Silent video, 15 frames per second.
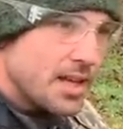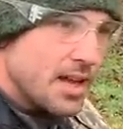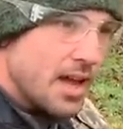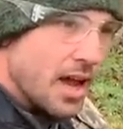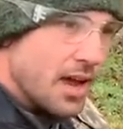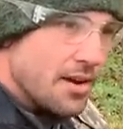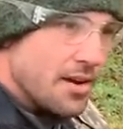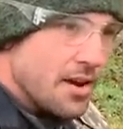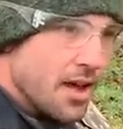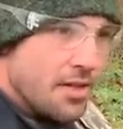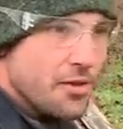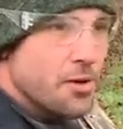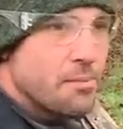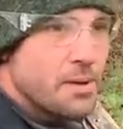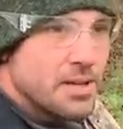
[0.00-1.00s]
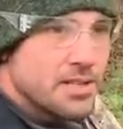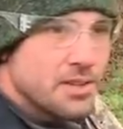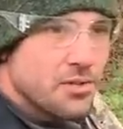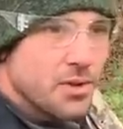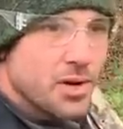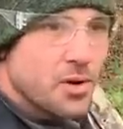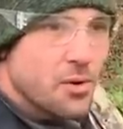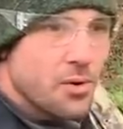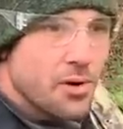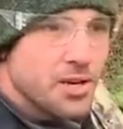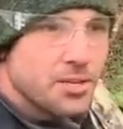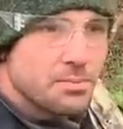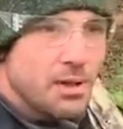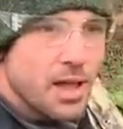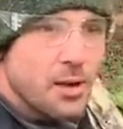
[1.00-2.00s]
another piece of three quarter inch
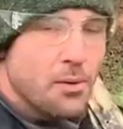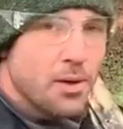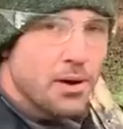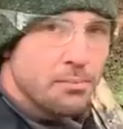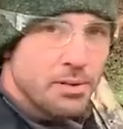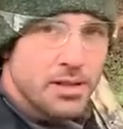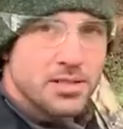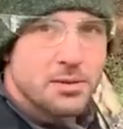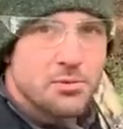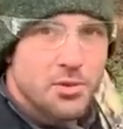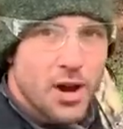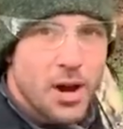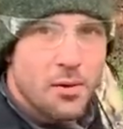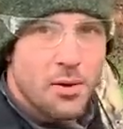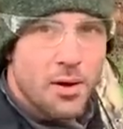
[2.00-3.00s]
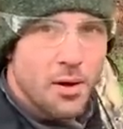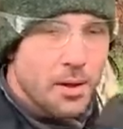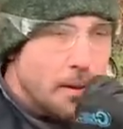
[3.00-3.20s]
plywood, plus some drywall.